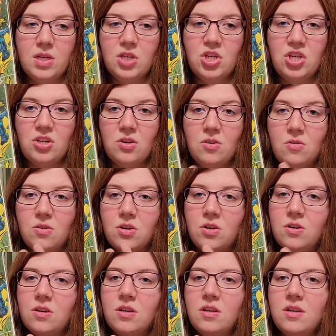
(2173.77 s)

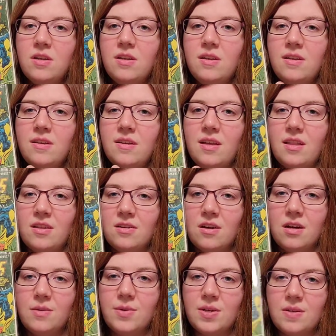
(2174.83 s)
She-Hulk in the
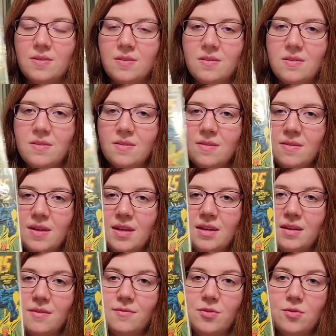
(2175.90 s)
comics
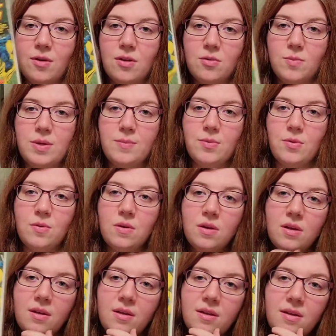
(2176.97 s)
and a few other people,
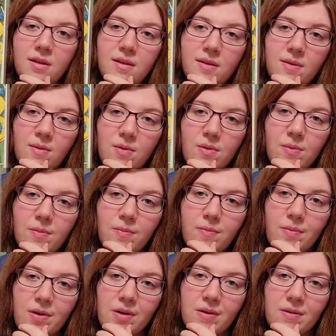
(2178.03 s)

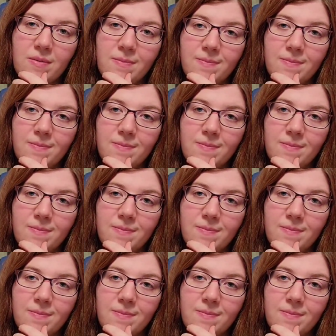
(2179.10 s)
but